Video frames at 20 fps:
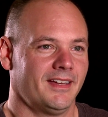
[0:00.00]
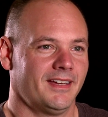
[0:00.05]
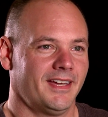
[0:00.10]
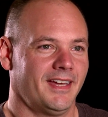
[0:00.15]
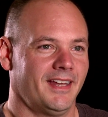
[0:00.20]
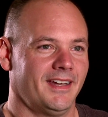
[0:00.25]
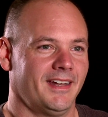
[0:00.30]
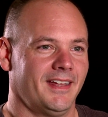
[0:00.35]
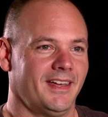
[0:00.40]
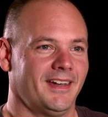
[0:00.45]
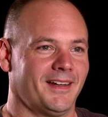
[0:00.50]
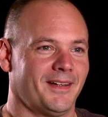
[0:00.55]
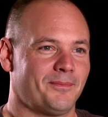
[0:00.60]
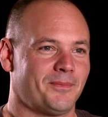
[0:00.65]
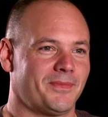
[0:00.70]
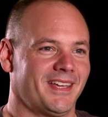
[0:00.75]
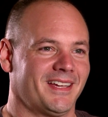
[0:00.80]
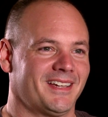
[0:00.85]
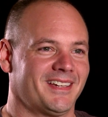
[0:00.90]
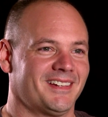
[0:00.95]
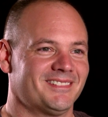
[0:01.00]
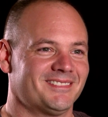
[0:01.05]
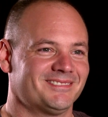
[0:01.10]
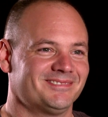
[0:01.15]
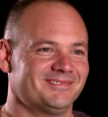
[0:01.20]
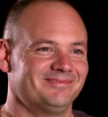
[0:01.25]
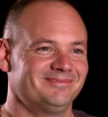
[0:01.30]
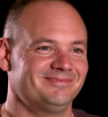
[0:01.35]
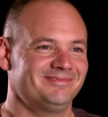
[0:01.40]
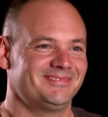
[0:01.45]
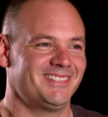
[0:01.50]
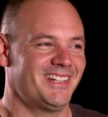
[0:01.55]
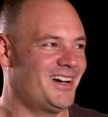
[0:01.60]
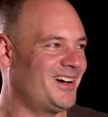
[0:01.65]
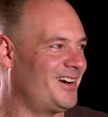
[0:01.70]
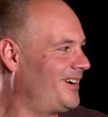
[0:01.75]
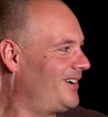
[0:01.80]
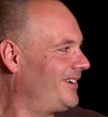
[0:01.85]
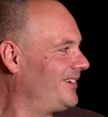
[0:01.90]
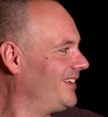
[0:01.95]
And then I'm thinking,
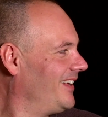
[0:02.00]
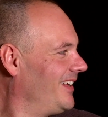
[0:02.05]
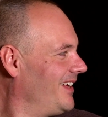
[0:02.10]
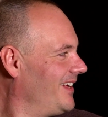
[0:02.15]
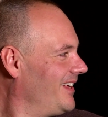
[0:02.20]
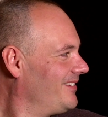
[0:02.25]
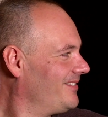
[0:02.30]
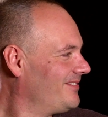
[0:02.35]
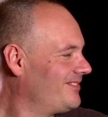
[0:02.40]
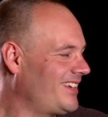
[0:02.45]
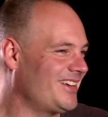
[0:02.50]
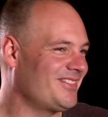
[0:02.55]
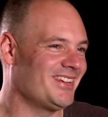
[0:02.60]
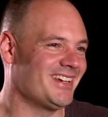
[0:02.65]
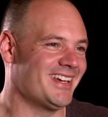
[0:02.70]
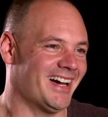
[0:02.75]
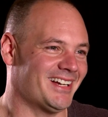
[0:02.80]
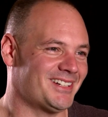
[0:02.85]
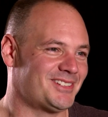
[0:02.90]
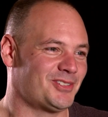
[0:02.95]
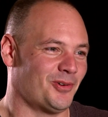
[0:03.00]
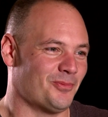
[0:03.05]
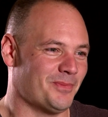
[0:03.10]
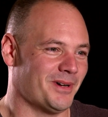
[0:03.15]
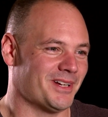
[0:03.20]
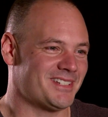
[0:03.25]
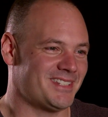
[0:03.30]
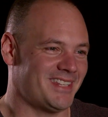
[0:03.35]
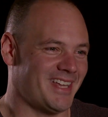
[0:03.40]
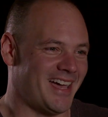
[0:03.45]
no, maybe not so much